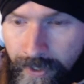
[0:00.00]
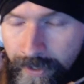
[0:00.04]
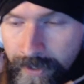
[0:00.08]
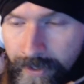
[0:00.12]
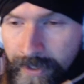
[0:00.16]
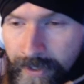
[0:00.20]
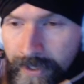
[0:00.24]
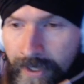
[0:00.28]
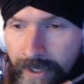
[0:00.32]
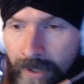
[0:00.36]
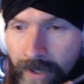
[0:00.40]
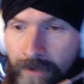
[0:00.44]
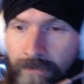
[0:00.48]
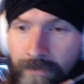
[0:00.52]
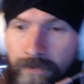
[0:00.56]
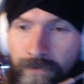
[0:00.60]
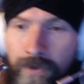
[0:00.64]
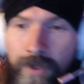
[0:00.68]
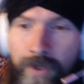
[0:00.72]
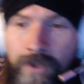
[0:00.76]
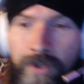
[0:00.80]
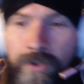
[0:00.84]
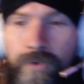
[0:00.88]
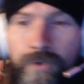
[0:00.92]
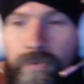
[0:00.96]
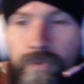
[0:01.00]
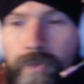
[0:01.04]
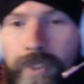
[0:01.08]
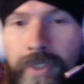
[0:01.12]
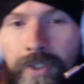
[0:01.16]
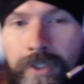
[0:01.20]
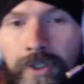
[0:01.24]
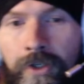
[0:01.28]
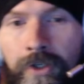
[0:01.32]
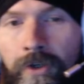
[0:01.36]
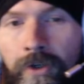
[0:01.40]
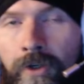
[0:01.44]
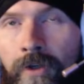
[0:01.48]
of the downfalls when
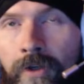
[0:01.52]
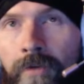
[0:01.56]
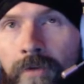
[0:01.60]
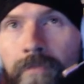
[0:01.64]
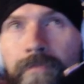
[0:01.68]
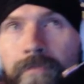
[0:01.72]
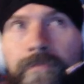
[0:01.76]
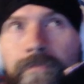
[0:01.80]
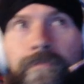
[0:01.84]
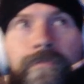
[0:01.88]
you're